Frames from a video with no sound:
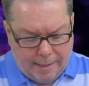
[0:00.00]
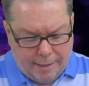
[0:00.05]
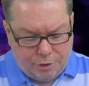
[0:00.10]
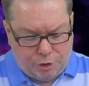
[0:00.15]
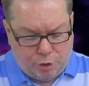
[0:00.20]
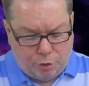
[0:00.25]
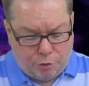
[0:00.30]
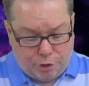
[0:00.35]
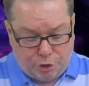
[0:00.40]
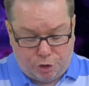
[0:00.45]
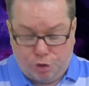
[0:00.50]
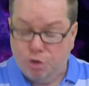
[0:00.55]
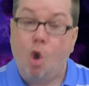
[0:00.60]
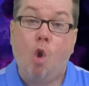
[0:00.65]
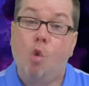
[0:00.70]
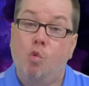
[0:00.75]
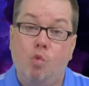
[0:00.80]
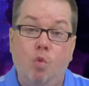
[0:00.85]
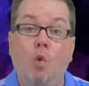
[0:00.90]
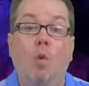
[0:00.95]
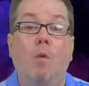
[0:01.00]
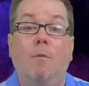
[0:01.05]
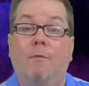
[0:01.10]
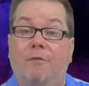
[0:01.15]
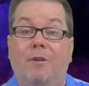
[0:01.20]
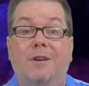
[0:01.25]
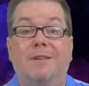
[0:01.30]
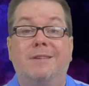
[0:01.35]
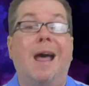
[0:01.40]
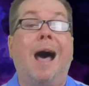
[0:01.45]
So there's no room
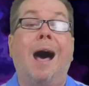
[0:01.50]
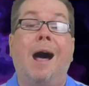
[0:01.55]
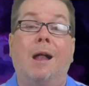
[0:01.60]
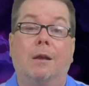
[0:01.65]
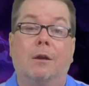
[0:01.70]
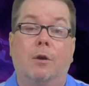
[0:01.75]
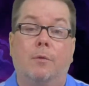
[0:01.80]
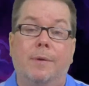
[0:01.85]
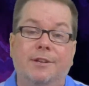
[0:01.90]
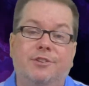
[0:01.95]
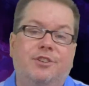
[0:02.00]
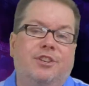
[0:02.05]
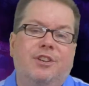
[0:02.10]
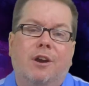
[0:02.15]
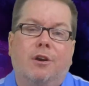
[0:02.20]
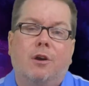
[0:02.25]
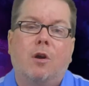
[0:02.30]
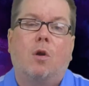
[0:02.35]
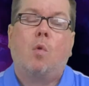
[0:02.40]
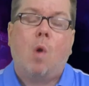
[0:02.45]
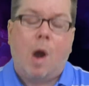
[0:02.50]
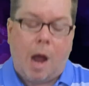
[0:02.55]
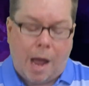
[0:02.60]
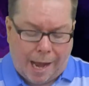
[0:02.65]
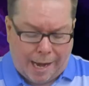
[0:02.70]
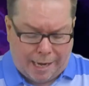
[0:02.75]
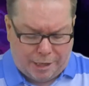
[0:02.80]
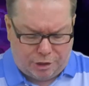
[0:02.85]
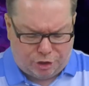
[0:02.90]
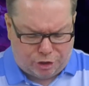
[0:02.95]
for tolerance in a
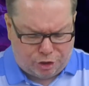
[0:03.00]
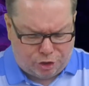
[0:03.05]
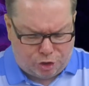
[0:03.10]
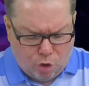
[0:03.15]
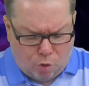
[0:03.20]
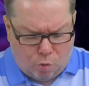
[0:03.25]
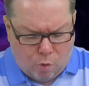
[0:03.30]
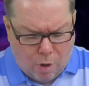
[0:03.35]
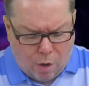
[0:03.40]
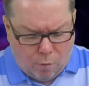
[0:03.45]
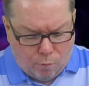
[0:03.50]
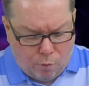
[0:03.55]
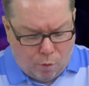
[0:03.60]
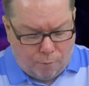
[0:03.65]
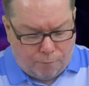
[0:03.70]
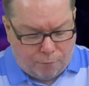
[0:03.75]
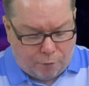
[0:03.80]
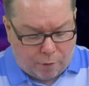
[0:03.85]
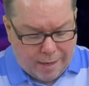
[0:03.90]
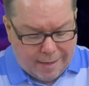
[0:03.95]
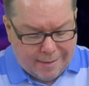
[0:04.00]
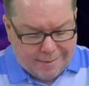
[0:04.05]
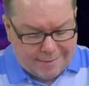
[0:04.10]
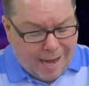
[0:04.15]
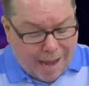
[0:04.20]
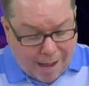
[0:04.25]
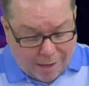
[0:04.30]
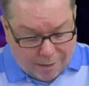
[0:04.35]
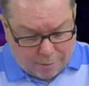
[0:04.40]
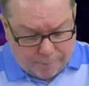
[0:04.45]
garage. There's no room for
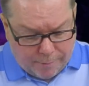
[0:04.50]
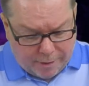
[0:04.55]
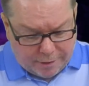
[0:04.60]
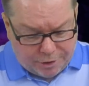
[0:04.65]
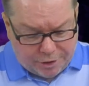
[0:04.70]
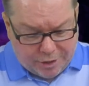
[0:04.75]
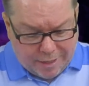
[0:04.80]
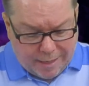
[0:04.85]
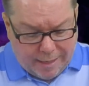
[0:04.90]
tolerance